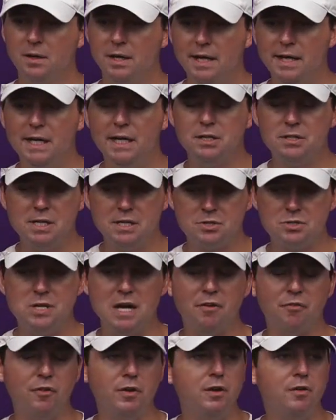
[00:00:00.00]
it's
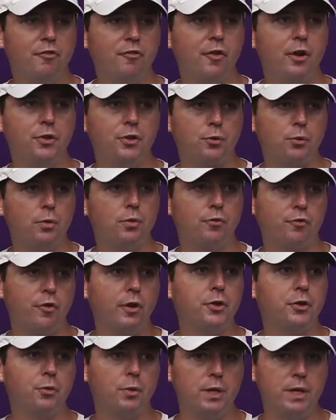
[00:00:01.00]
definitely a
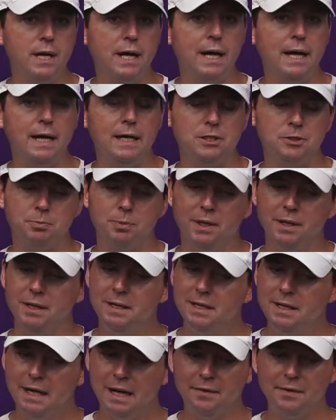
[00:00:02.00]
fun three guys,
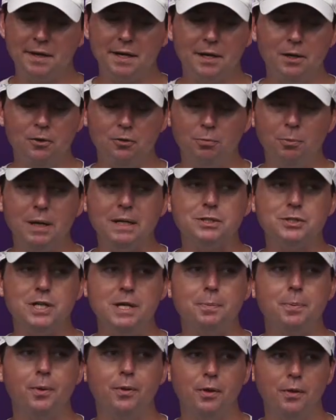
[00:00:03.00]
but I think it goes much
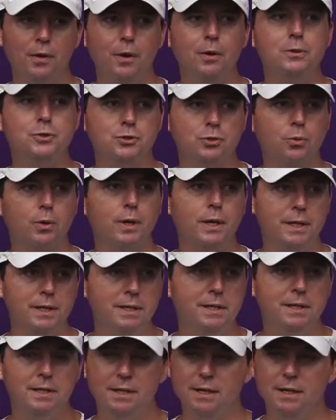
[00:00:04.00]
deeper than those three.